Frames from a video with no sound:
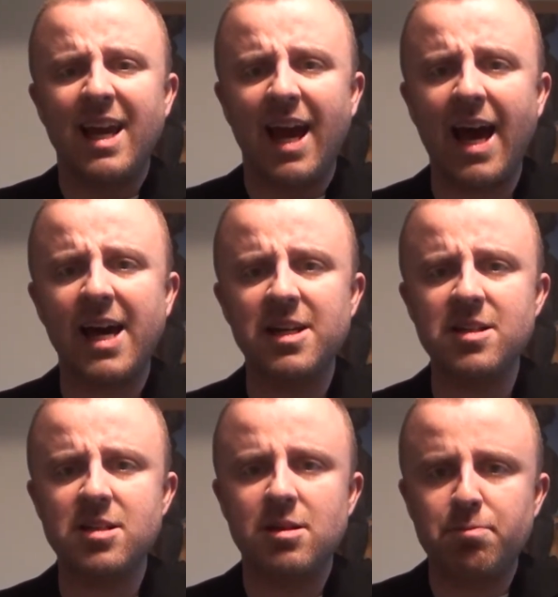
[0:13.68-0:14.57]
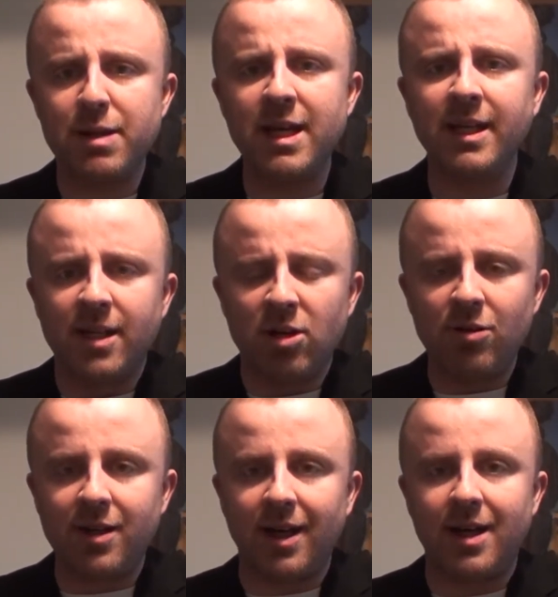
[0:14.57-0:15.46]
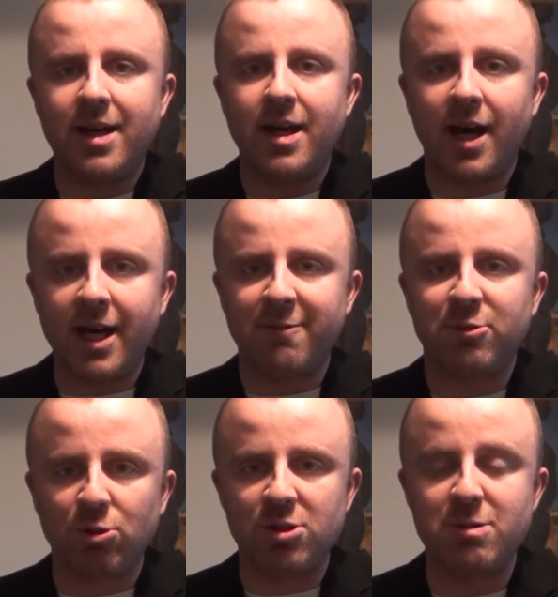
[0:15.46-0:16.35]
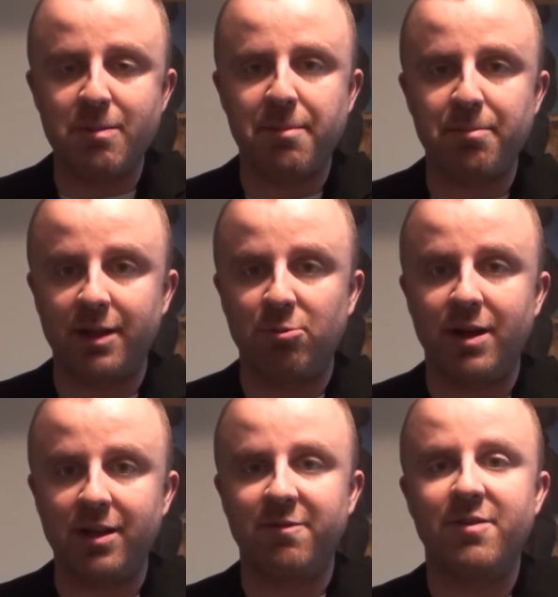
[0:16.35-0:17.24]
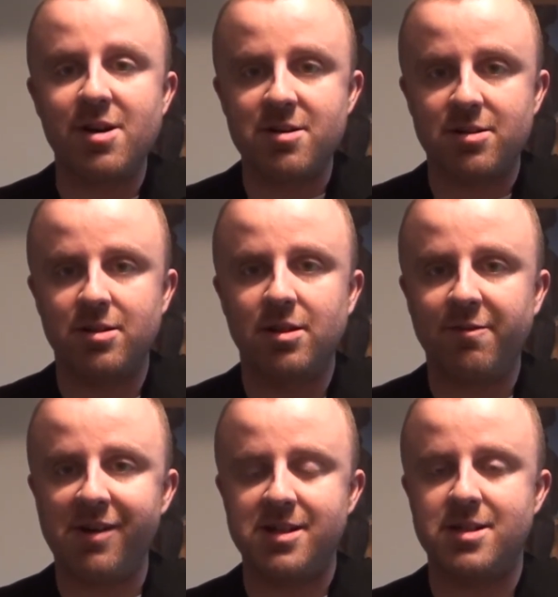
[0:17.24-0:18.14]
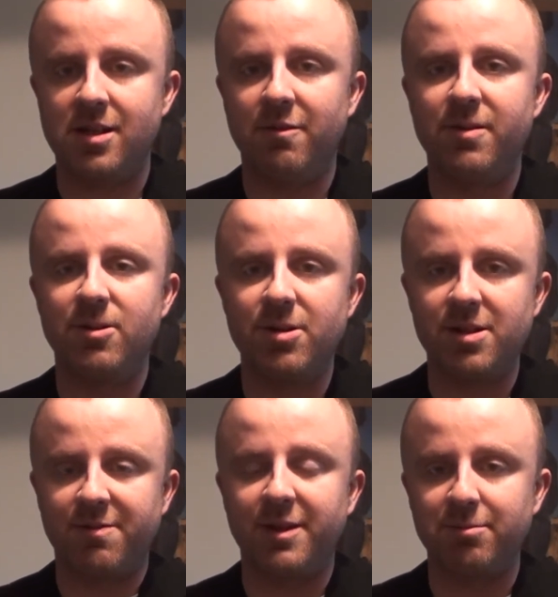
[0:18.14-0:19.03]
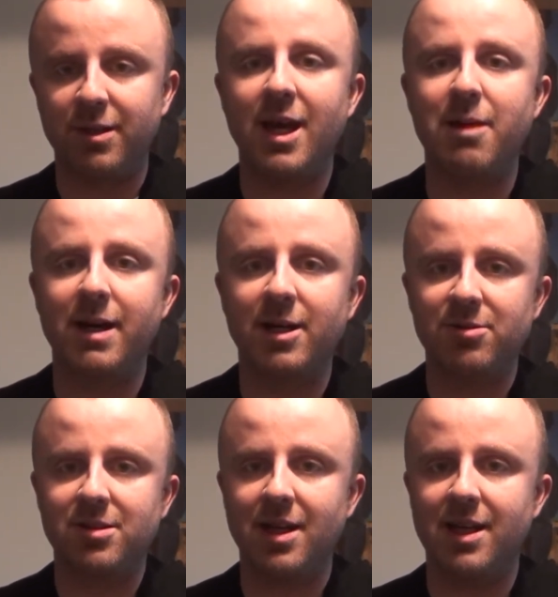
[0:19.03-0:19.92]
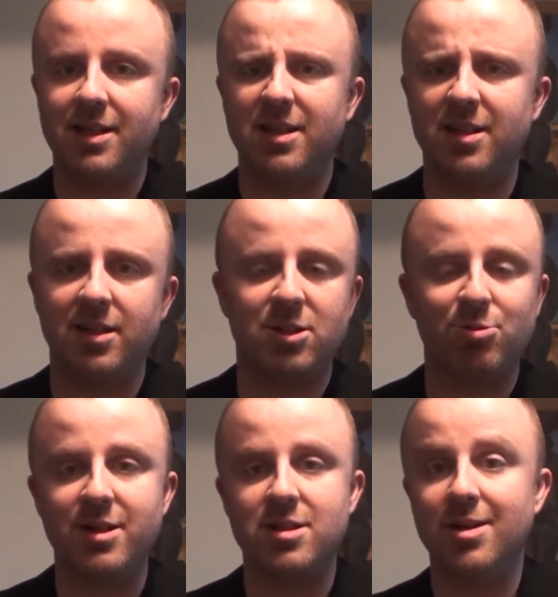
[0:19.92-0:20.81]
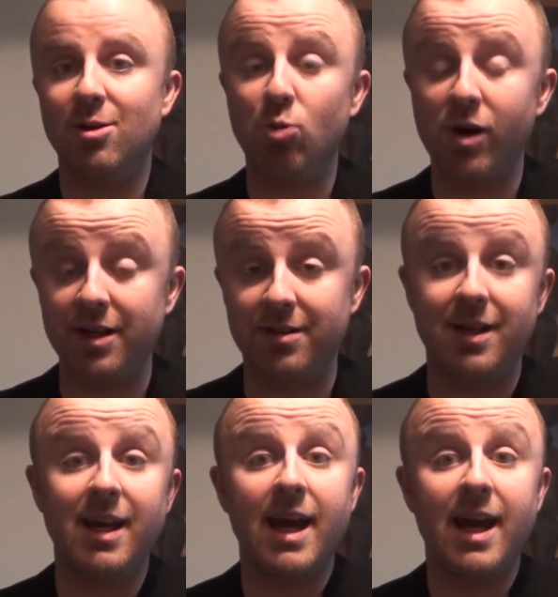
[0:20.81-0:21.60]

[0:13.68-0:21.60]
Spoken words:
And being an old guy, I of course remember when the first Fast and the Furious film came out in 2001.